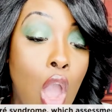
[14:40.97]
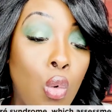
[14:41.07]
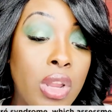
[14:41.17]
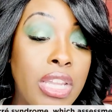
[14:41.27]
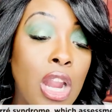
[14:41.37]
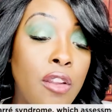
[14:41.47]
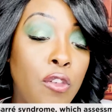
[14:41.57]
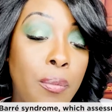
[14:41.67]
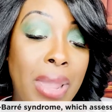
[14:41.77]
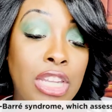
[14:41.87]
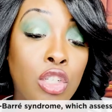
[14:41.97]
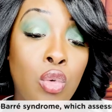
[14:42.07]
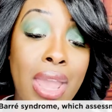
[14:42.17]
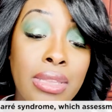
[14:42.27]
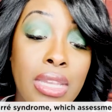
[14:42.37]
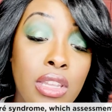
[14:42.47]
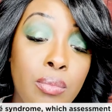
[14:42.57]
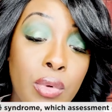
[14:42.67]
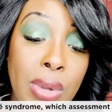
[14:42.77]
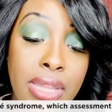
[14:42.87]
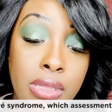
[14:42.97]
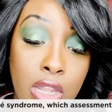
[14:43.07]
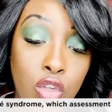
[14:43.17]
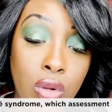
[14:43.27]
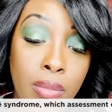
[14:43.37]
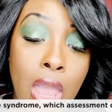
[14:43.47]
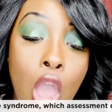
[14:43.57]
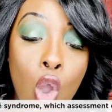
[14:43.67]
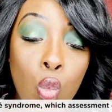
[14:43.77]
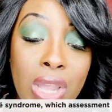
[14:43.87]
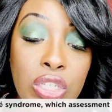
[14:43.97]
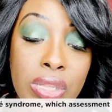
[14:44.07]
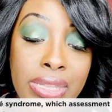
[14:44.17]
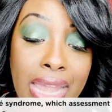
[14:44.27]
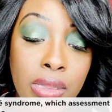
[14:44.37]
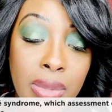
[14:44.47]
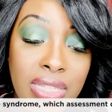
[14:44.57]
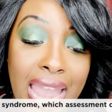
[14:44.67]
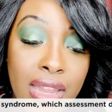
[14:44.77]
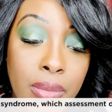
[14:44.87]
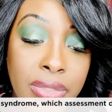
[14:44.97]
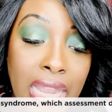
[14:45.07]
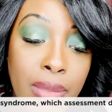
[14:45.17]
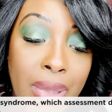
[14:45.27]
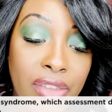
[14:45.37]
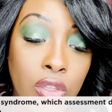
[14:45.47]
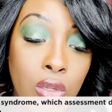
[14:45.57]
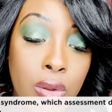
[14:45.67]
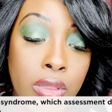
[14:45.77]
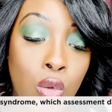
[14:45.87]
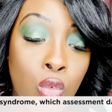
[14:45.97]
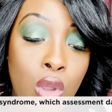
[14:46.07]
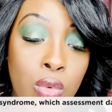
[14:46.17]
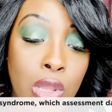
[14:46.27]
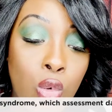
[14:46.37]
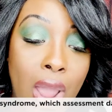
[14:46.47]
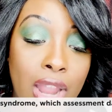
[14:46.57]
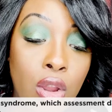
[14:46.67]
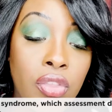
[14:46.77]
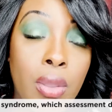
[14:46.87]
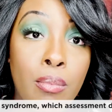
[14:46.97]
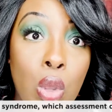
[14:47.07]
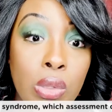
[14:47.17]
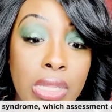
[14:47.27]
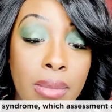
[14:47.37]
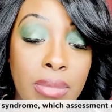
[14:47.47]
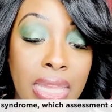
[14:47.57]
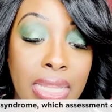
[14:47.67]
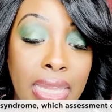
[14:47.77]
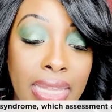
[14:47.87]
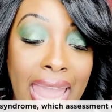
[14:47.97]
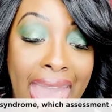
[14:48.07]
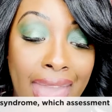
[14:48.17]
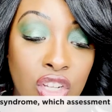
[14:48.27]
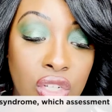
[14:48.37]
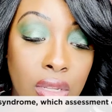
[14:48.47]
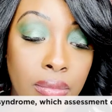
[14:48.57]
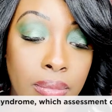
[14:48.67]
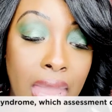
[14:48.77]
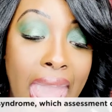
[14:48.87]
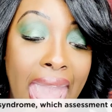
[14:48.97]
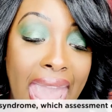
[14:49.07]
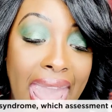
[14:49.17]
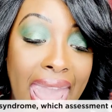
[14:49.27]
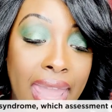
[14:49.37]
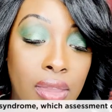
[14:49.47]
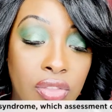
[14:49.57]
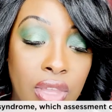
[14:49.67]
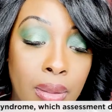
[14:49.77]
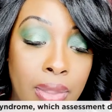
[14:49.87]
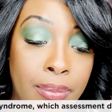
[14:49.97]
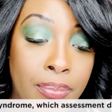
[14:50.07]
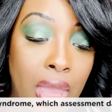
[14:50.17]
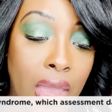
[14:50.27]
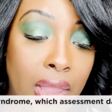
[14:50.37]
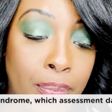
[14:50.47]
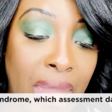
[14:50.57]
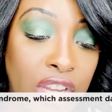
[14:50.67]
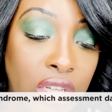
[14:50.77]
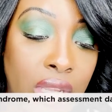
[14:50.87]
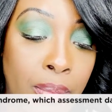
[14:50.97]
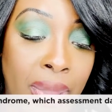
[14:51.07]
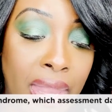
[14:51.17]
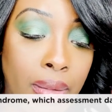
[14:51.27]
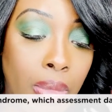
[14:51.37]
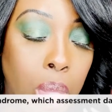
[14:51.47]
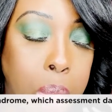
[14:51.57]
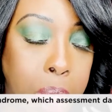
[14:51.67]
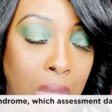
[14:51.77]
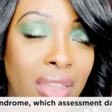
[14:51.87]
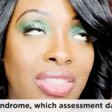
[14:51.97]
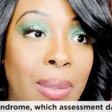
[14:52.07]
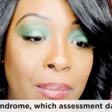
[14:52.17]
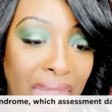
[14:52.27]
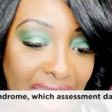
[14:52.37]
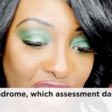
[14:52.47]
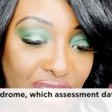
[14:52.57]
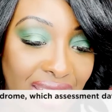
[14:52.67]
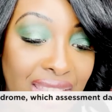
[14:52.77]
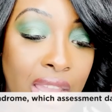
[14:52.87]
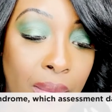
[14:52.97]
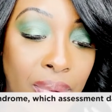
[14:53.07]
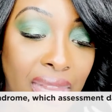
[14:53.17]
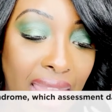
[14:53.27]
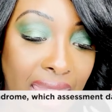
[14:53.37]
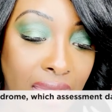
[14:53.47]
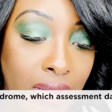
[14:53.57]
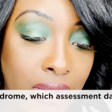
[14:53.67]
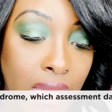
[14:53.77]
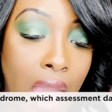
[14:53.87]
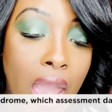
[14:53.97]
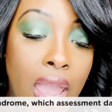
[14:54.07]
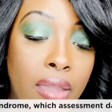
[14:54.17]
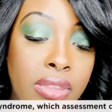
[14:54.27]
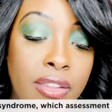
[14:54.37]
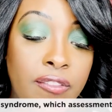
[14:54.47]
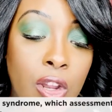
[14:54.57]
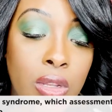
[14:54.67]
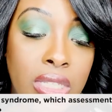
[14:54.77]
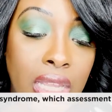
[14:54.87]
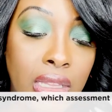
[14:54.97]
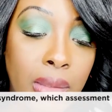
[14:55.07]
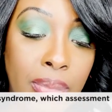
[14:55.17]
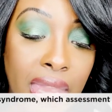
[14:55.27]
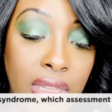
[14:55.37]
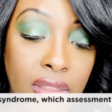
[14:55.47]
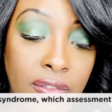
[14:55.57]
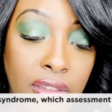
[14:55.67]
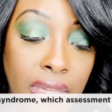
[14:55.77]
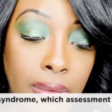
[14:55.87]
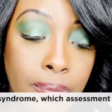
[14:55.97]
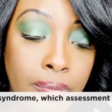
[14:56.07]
When caring for a patient who has Guillain-Barré syndrome, which assessment data obtained by the nurse will require the most immediate action? A, the uh, patient compa the patient complains of severe tingling pain in the feet.